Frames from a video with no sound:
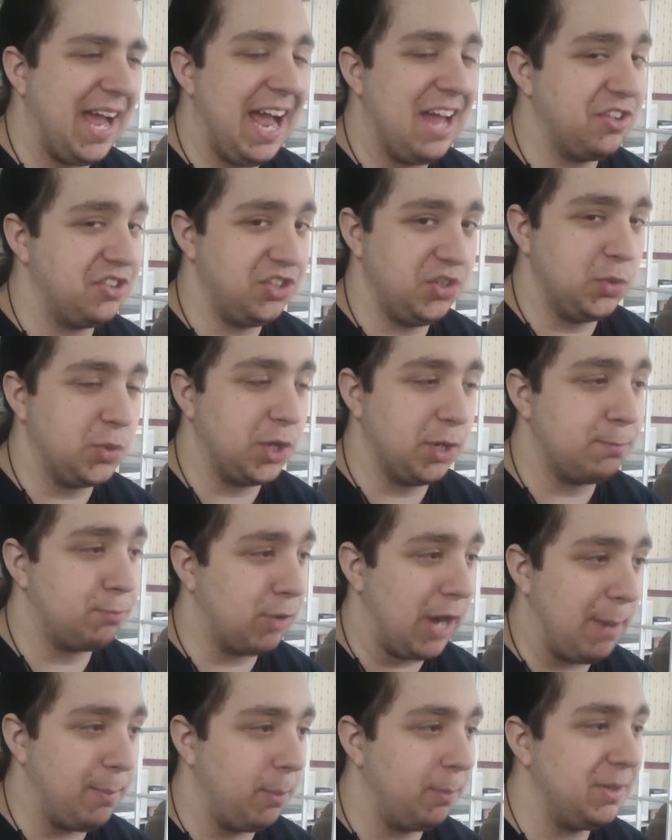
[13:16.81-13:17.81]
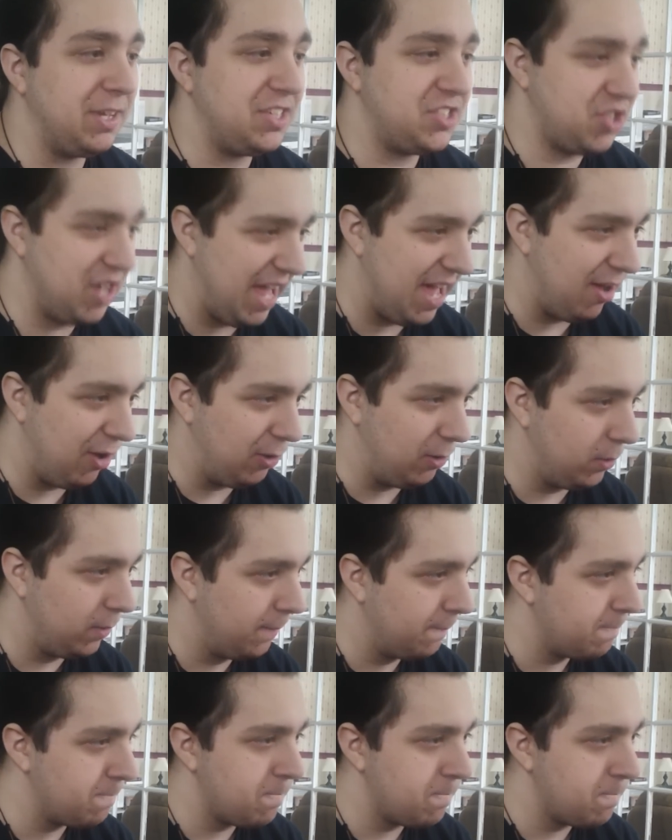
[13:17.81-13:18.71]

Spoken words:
as you could probably tell.